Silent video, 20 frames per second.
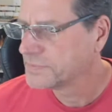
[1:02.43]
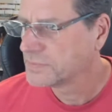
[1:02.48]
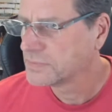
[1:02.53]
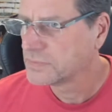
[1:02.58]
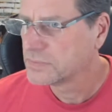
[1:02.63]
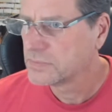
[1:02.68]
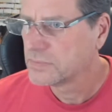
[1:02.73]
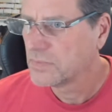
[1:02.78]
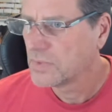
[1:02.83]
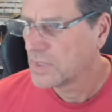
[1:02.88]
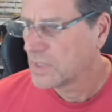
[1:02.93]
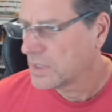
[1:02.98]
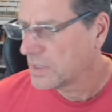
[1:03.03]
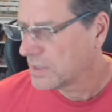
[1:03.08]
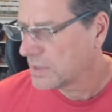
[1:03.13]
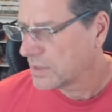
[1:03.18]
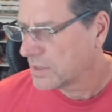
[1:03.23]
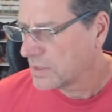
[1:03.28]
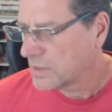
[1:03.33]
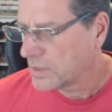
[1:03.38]

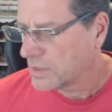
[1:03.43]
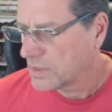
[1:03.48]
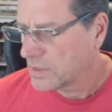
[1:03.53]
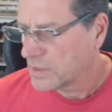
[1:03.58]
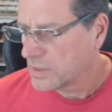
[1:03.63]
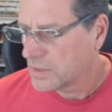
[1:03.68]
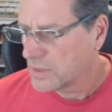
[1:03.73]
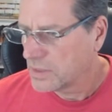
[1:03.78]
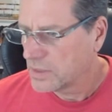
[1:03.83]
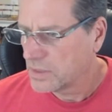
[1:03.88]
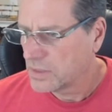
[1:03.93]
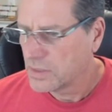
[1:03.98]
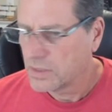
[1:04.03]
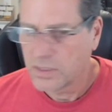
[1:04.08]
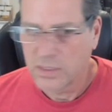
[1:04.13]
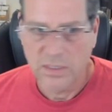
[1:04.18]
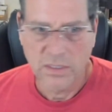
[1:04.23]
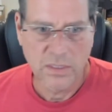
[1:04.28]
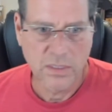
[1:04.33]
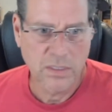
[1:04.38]

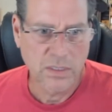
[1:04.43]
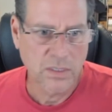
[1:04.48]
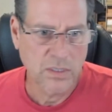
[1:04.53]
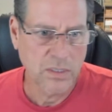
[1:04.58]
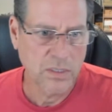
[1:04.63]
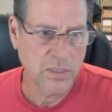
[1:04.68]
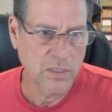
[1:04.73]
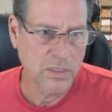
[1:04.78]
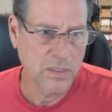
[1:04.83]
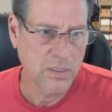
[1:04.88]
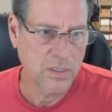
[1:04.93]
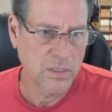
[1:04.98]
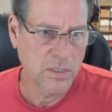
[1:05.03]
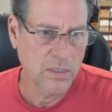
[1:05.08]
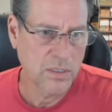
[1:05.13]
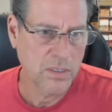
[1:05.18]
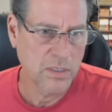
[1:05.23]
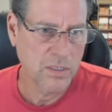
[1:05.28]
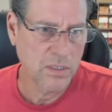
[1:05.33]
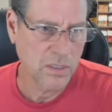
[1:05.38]

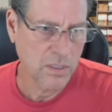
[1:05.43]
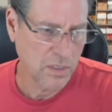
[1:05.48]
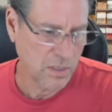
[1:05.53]
(no one is talking)